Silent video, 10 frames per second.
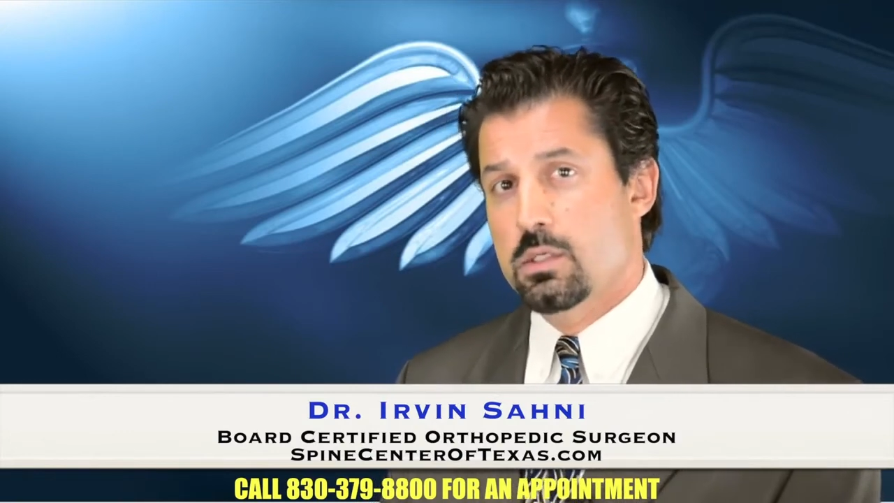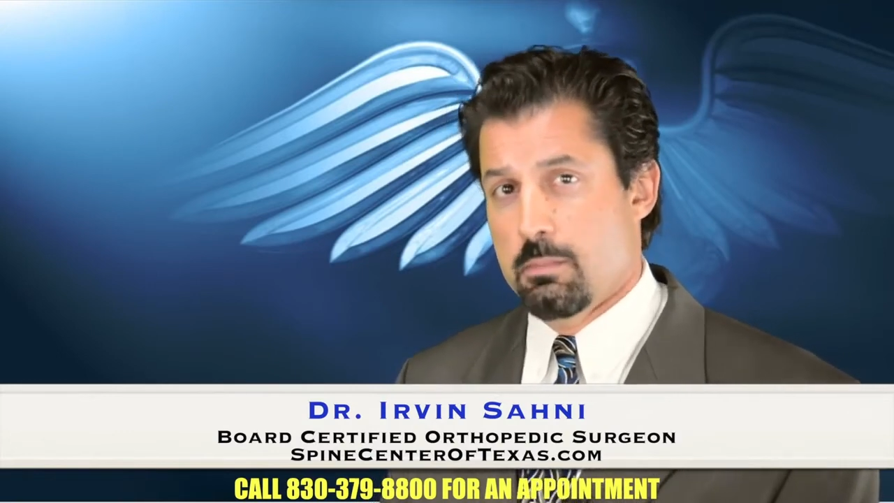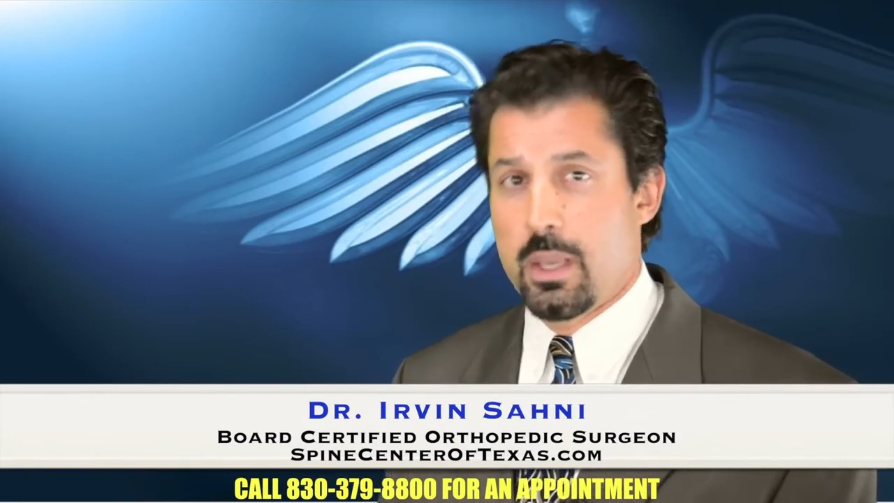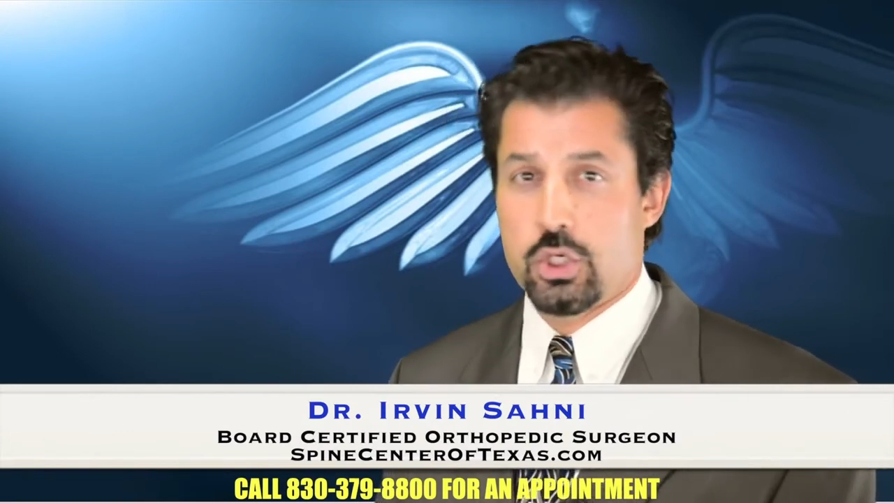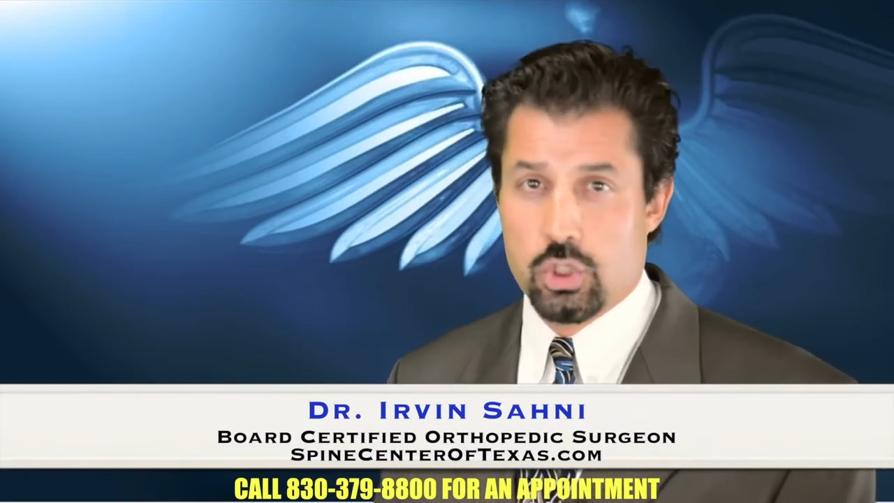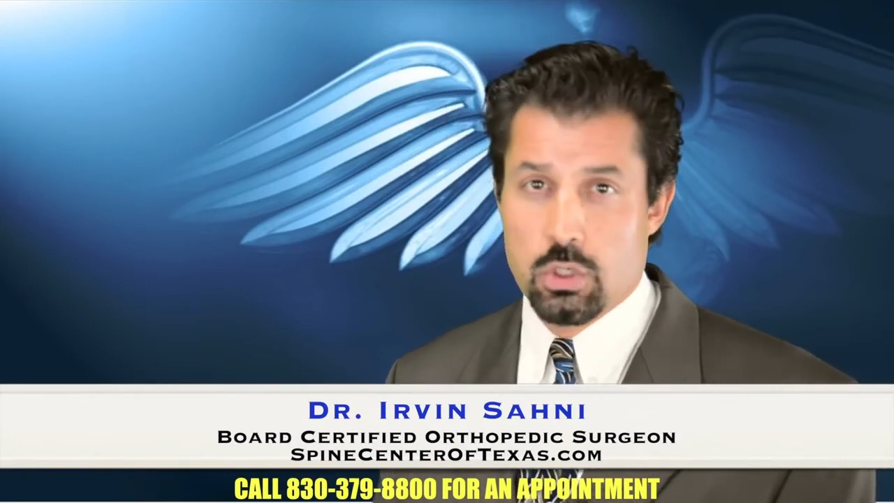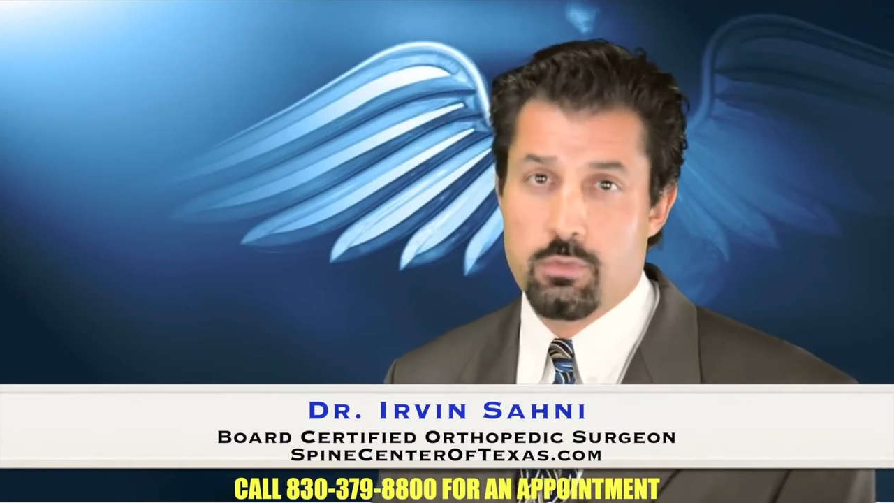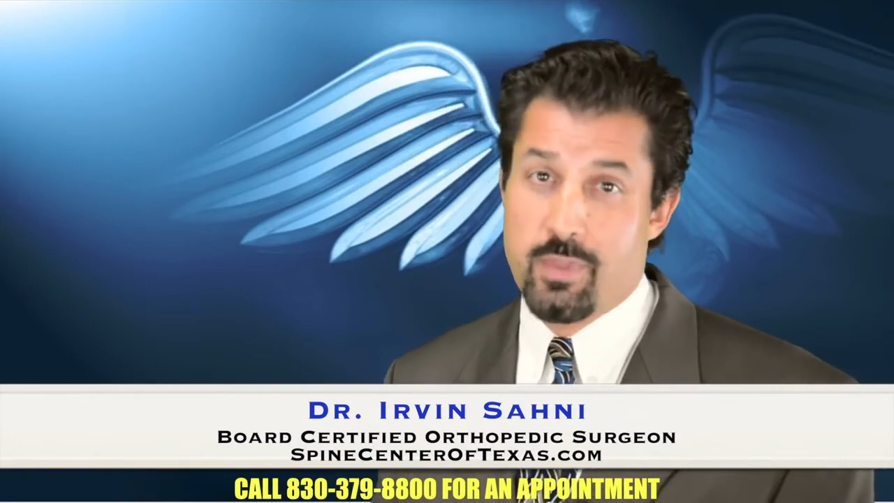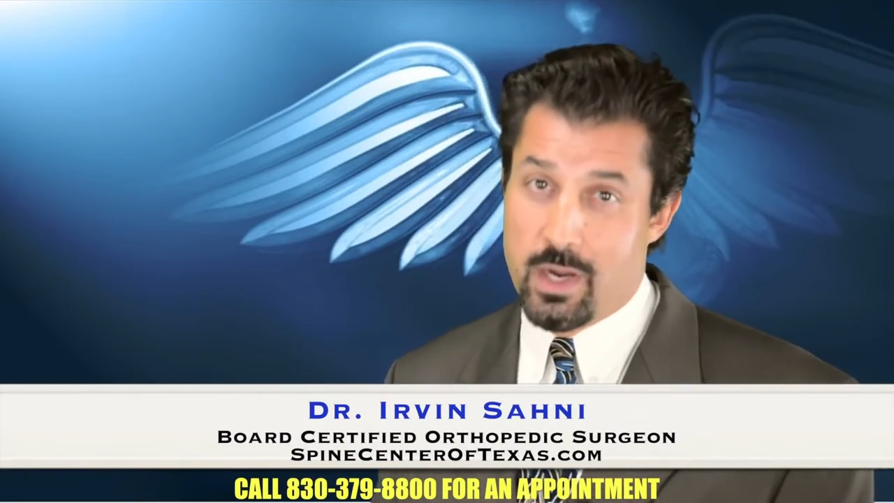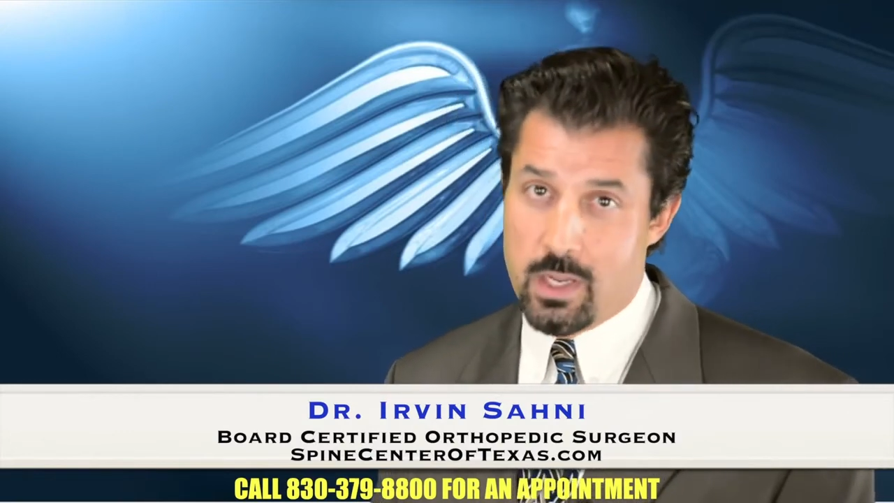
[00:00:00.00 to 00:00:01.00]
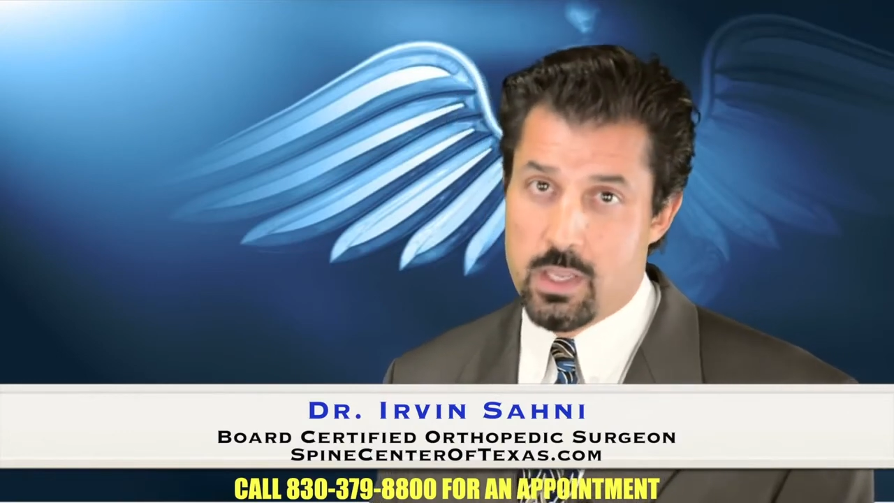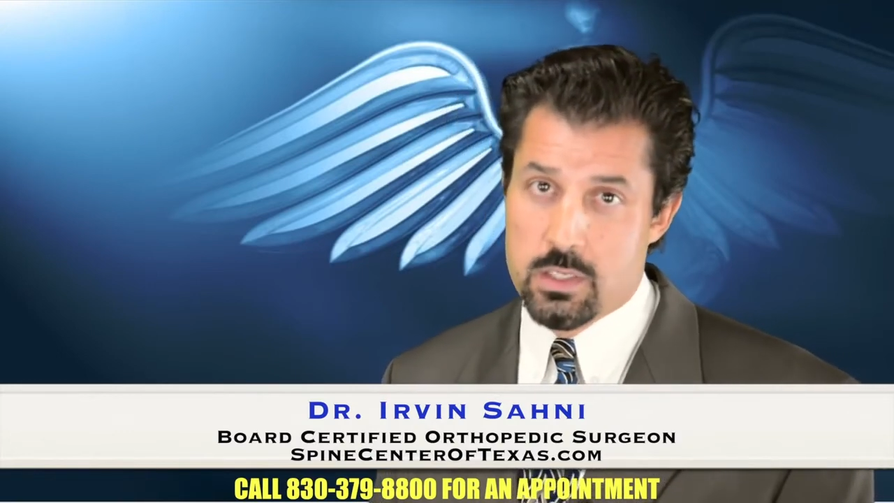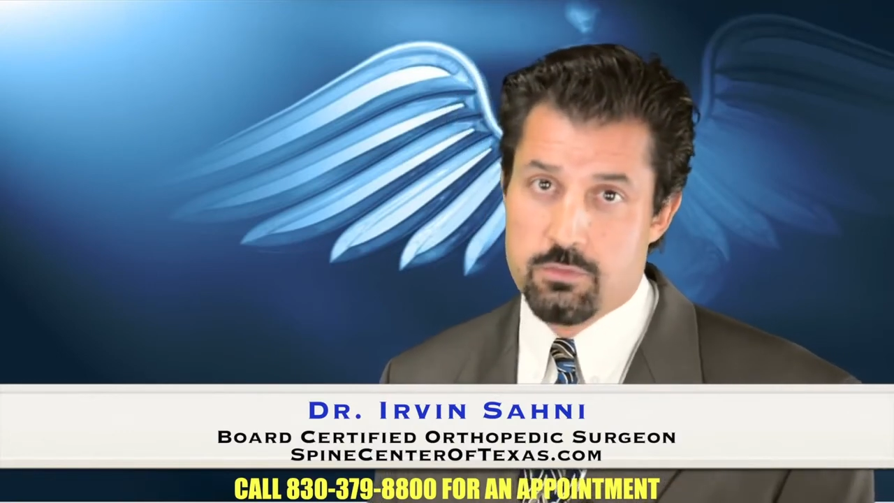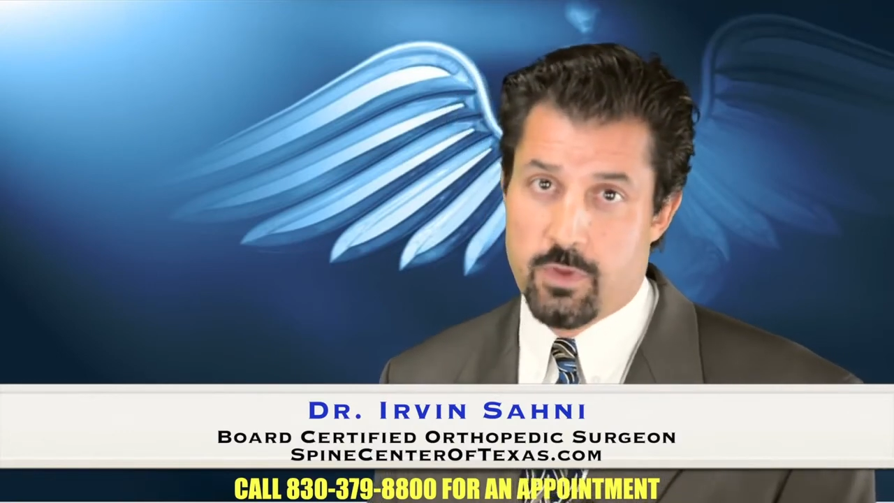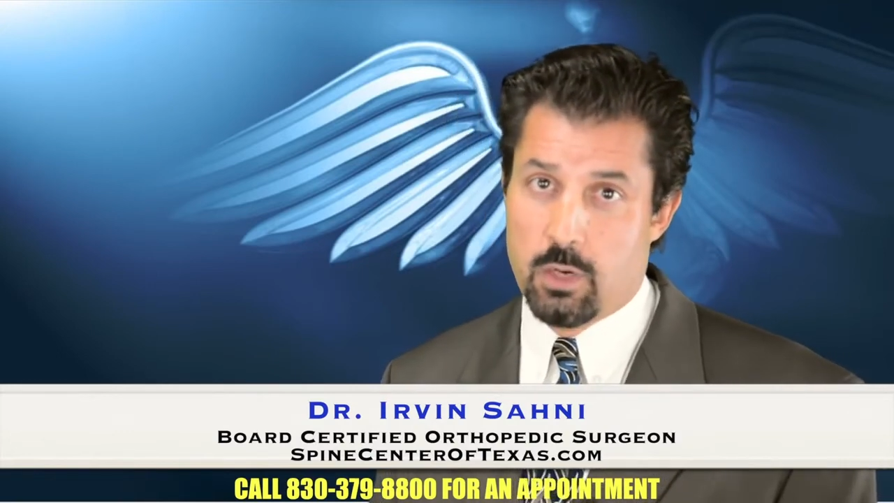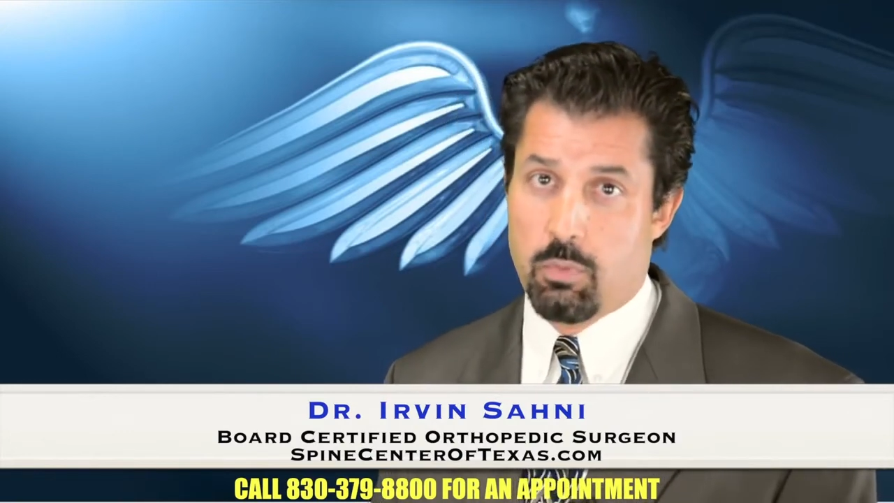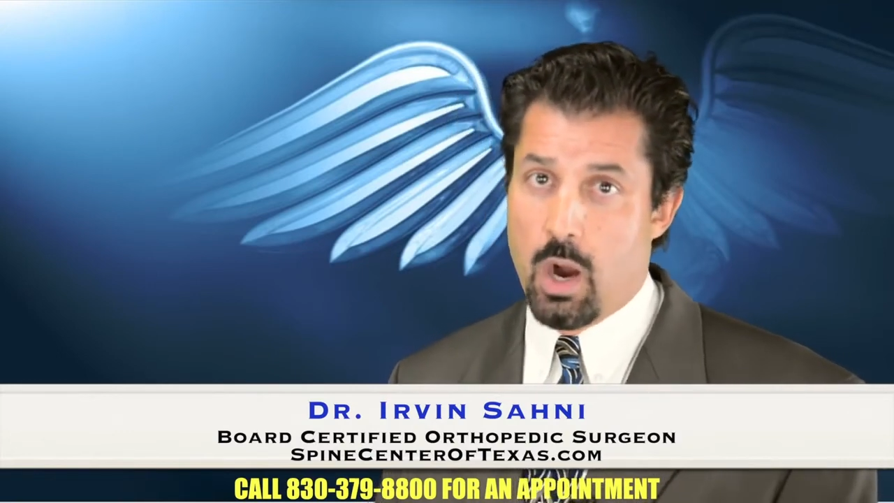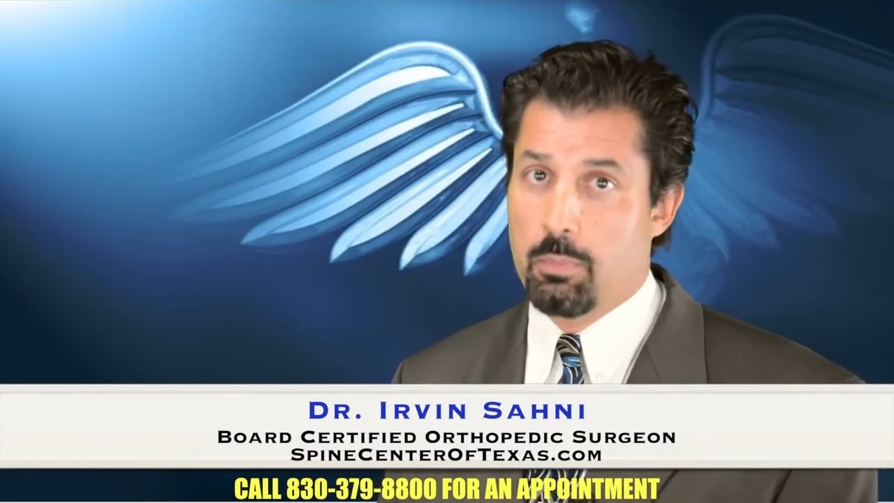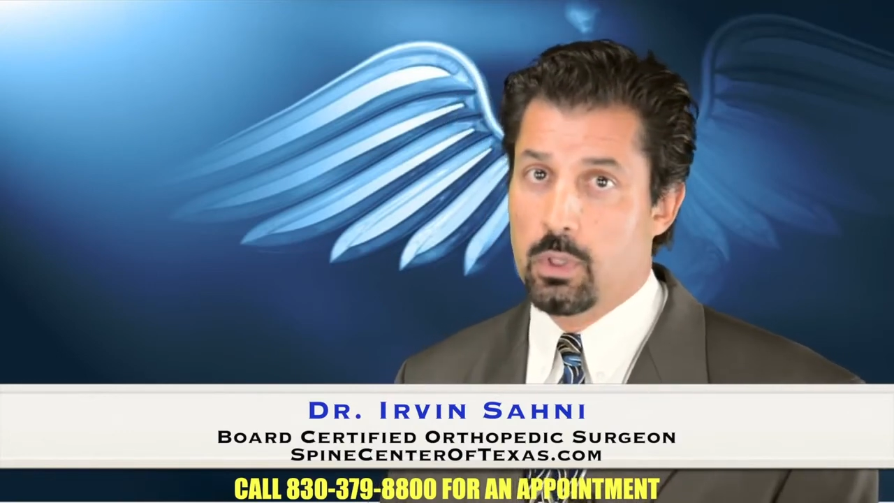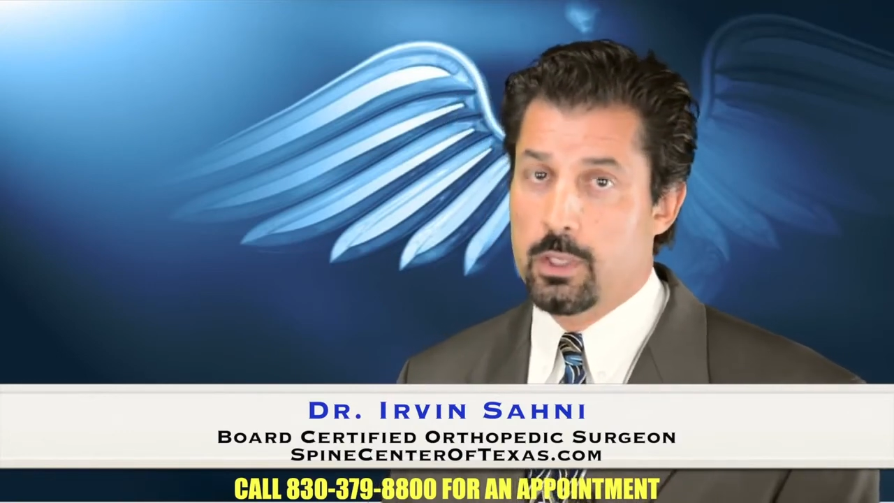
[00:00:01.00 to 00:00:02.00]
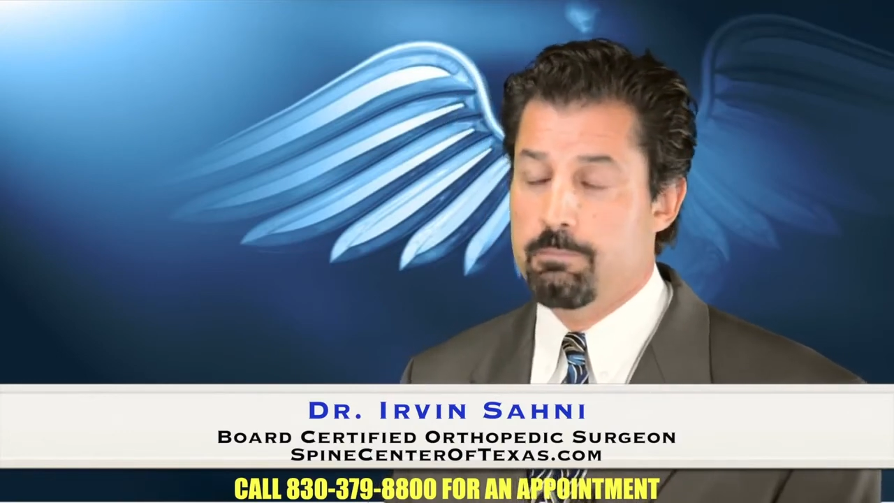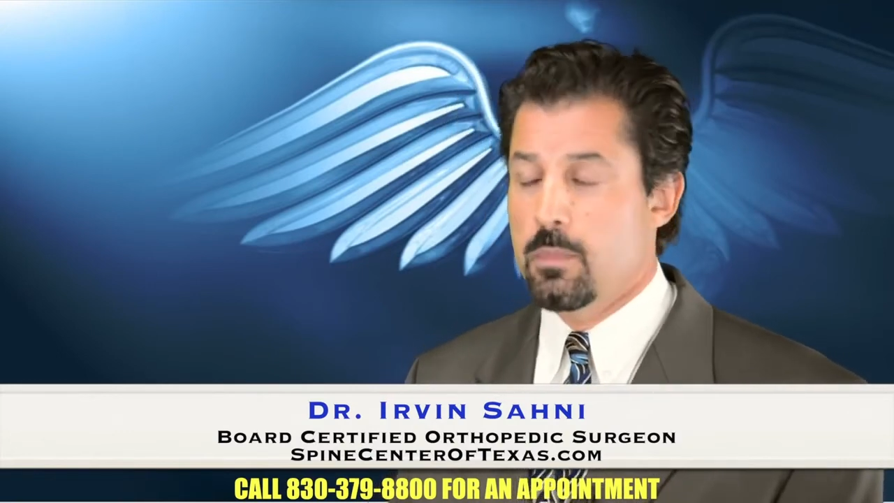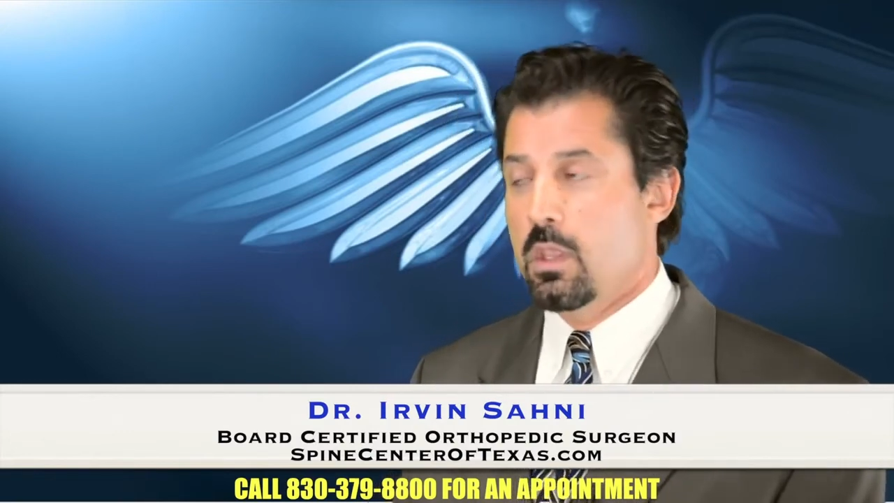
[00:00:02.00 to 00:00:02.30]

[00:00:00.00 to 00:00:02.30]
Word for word: to make sure that it is fitting properly.